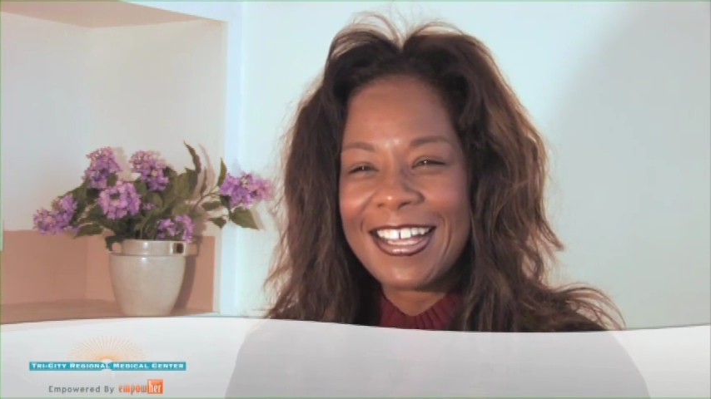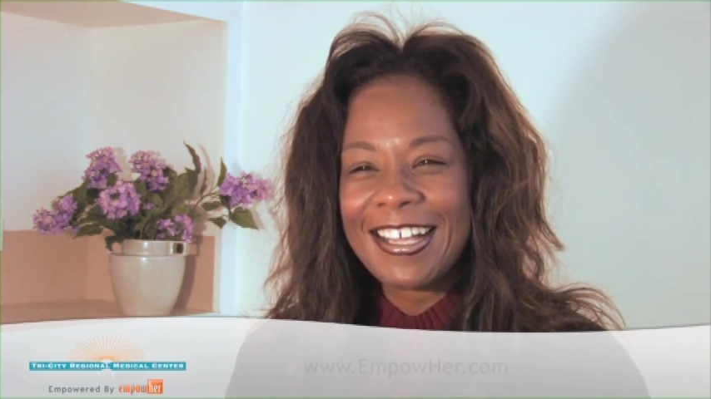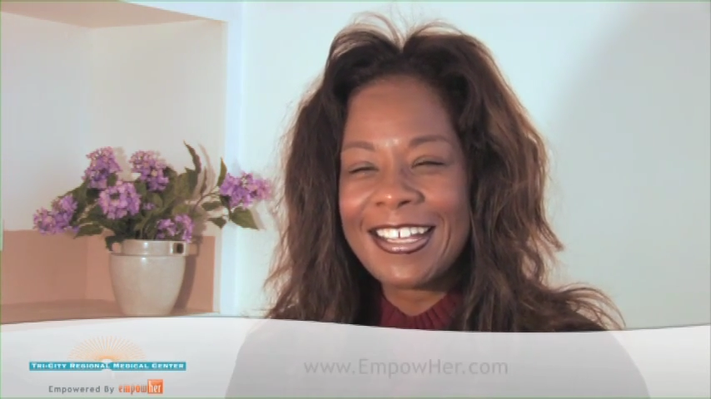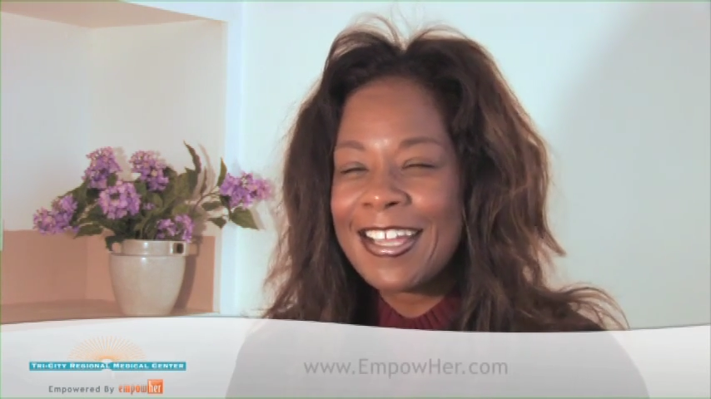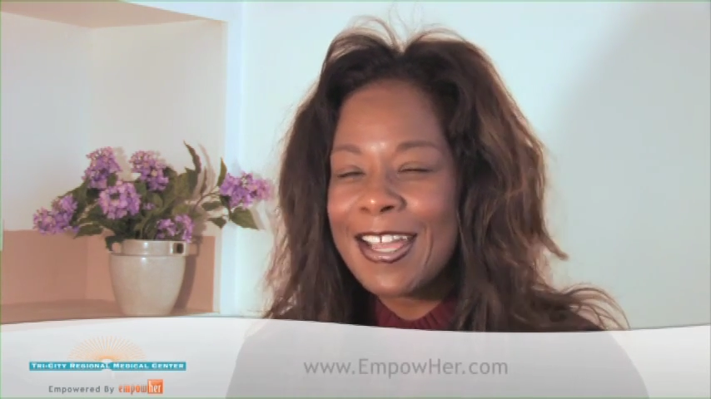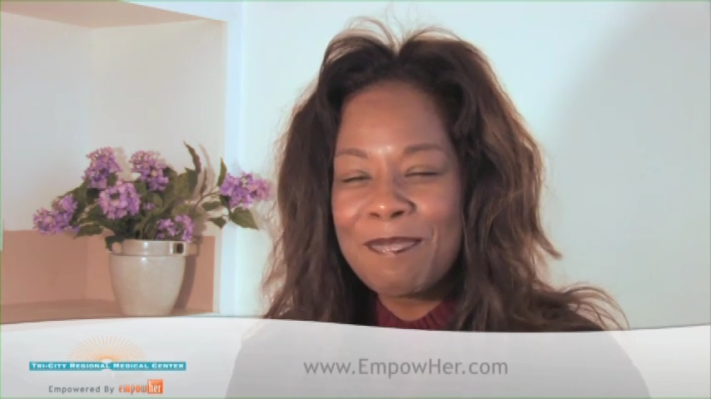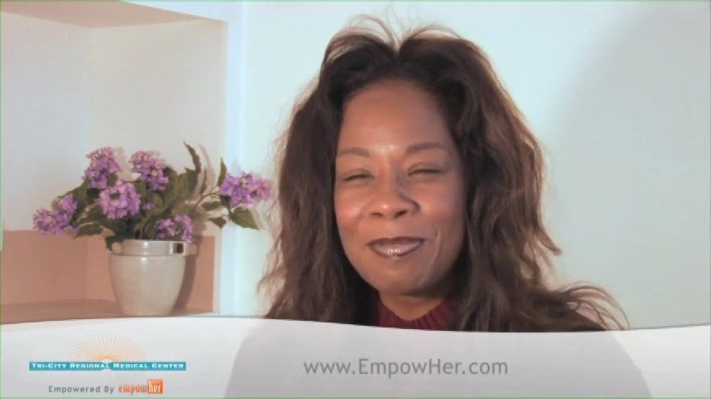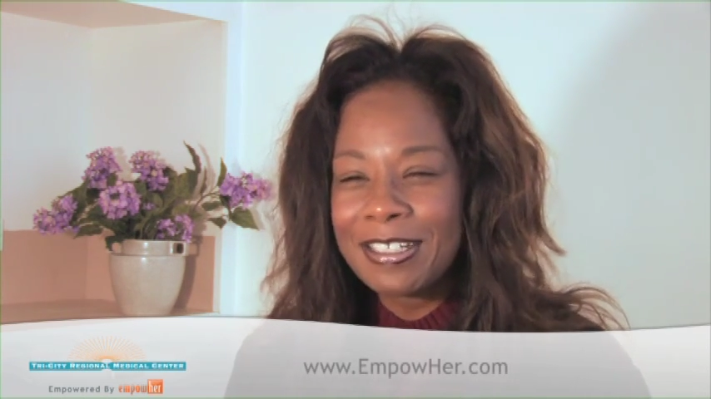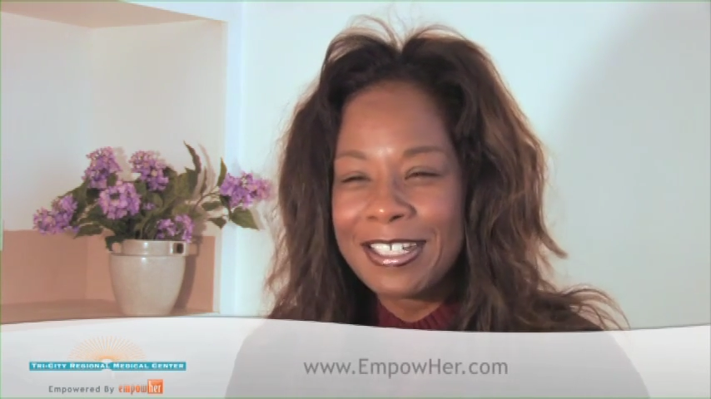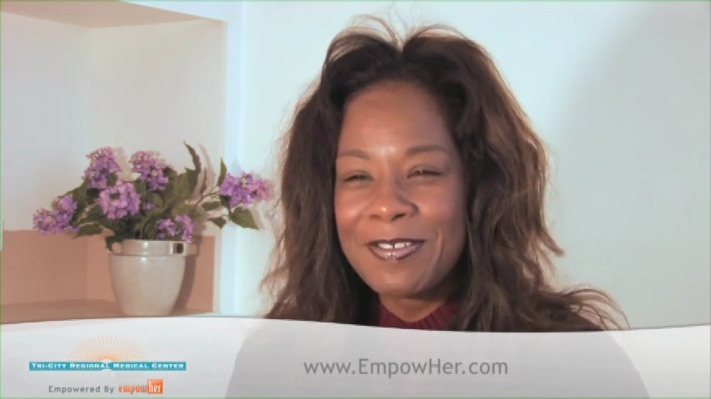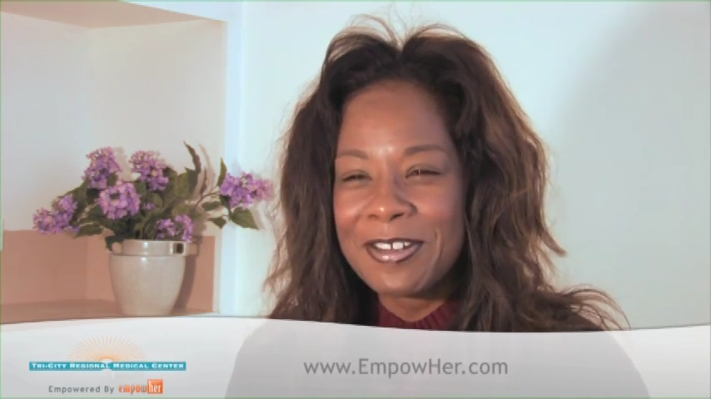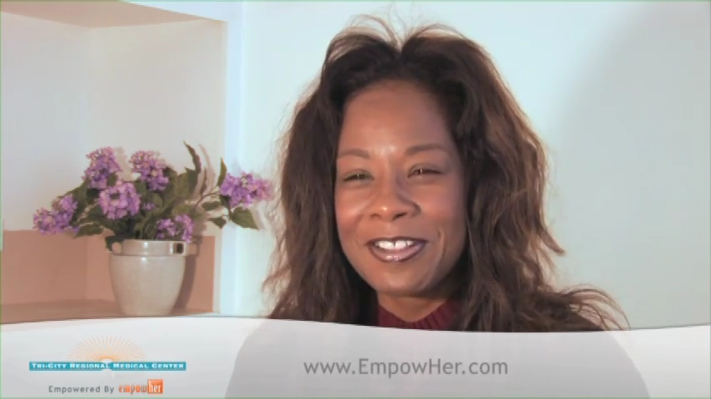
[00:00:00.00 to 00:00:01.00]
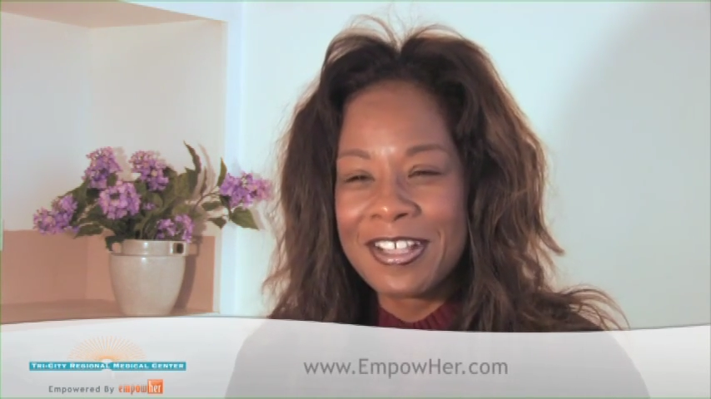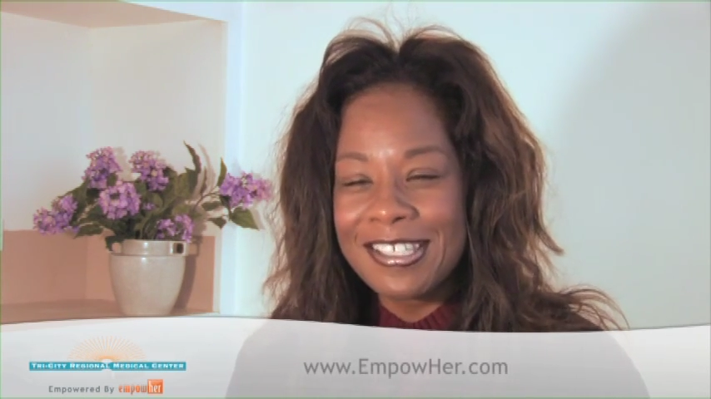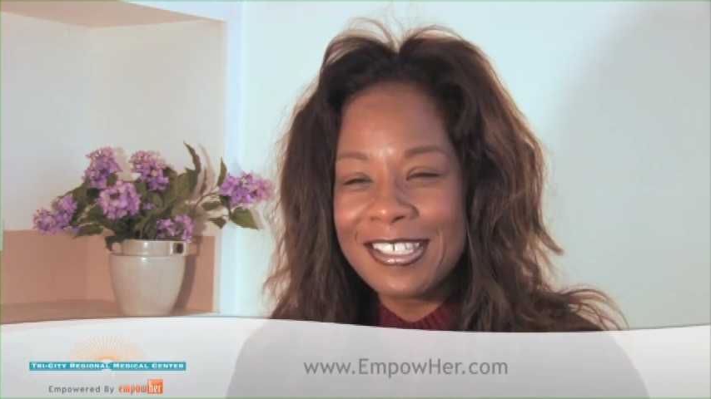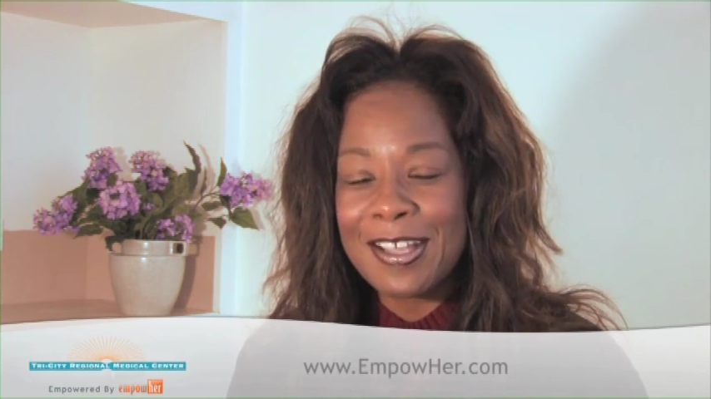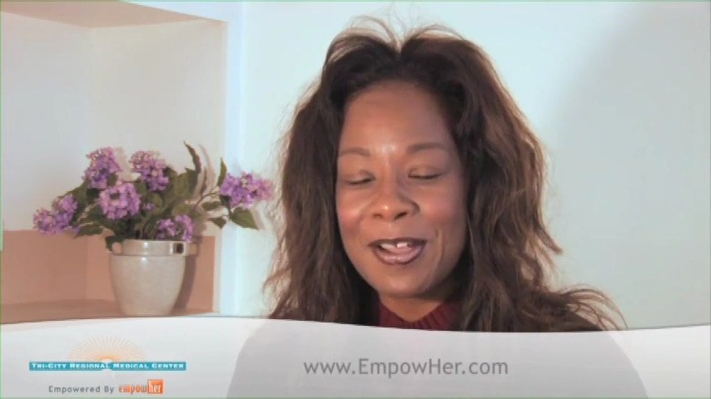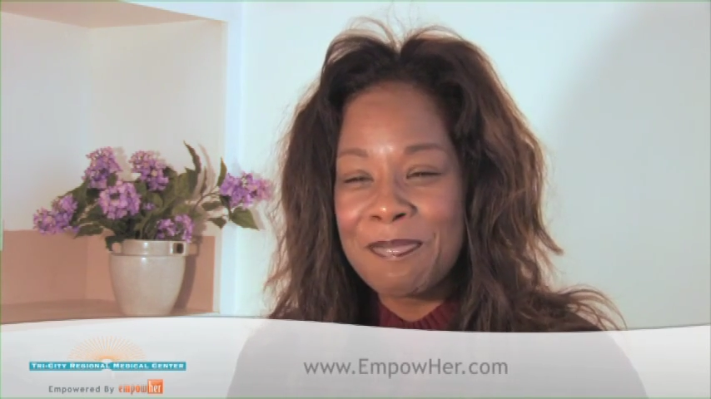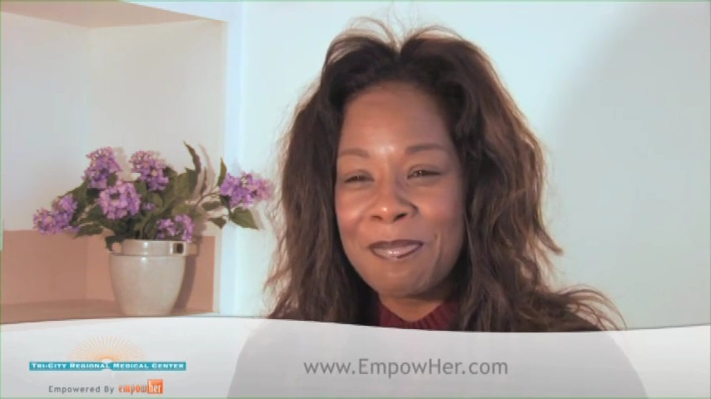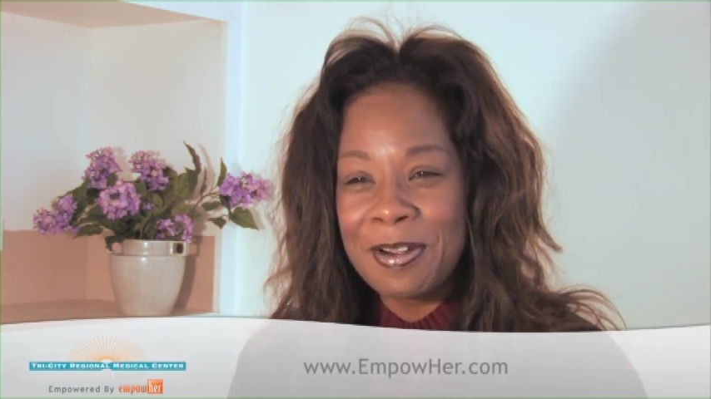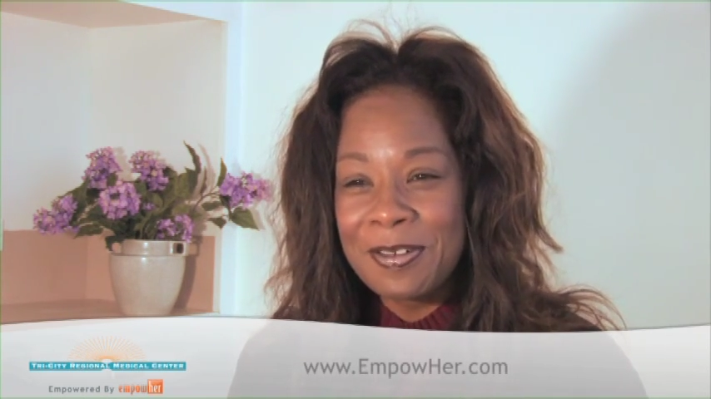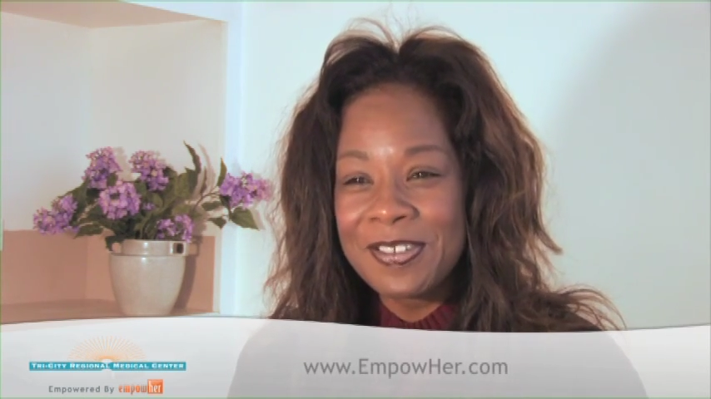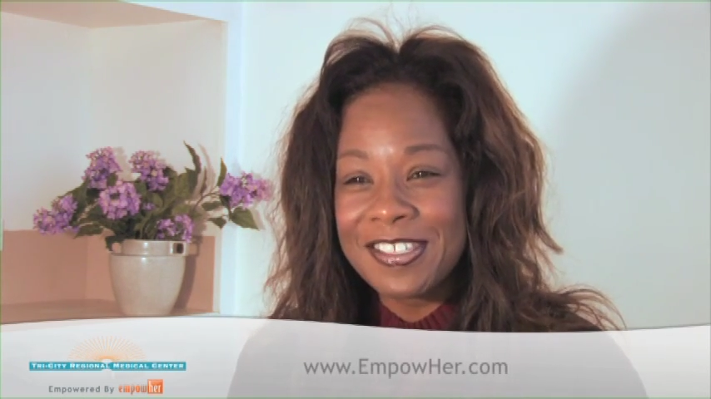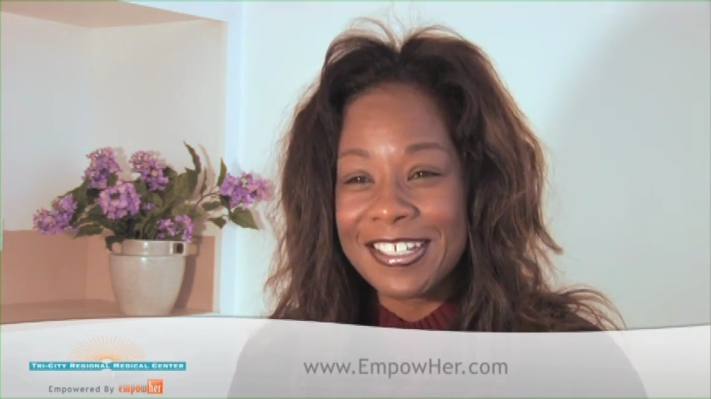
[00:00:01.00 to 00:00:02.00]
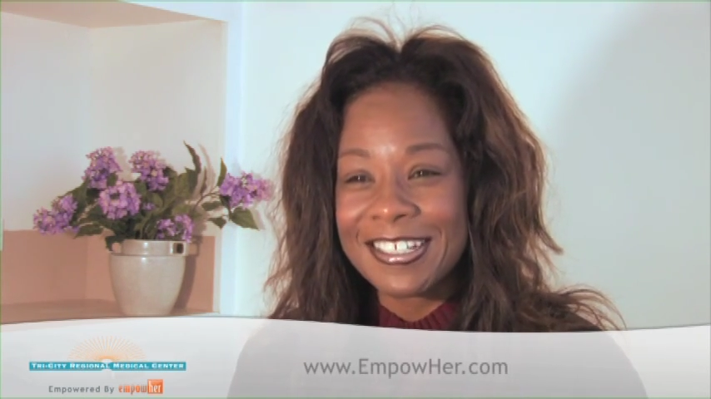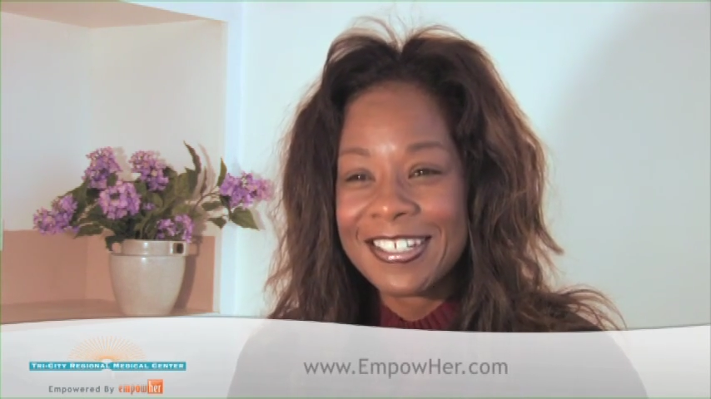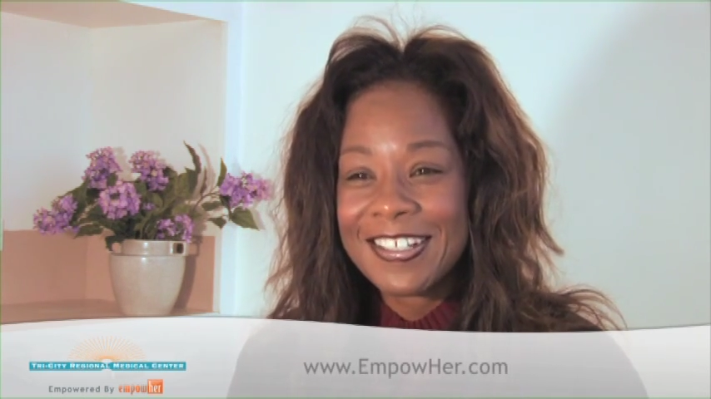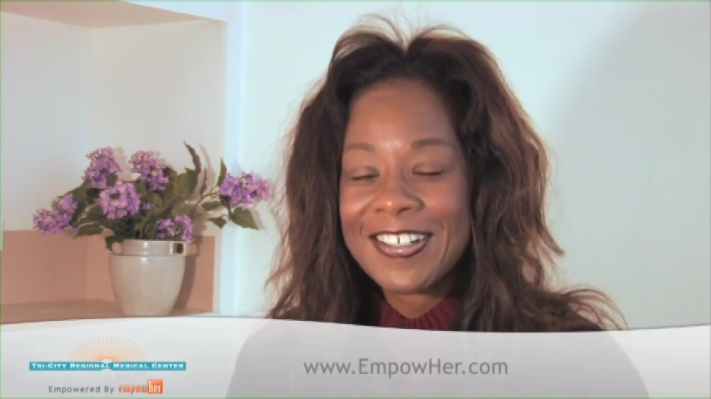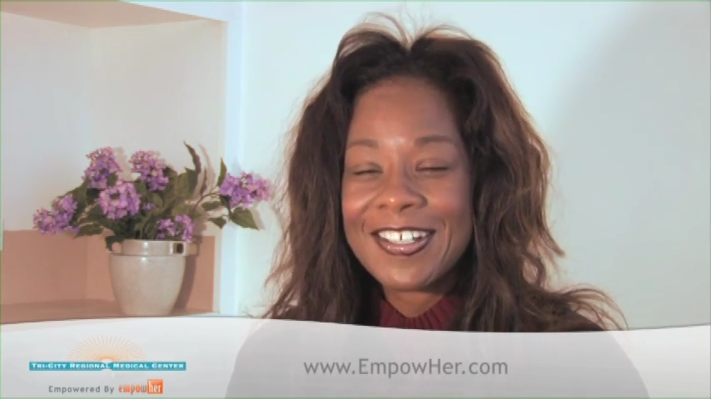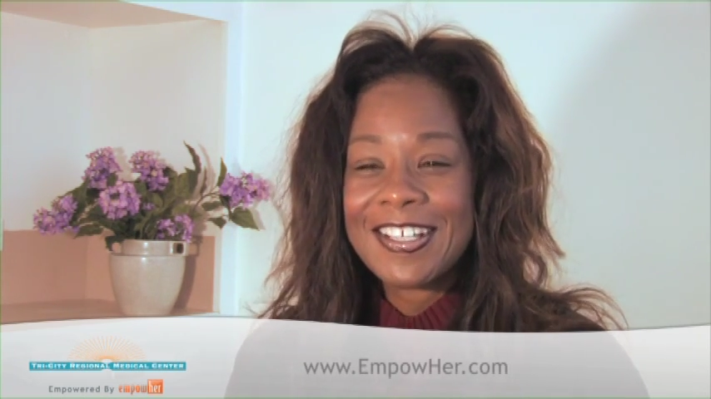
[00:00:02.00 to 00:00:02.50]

I can't believe you're the same person.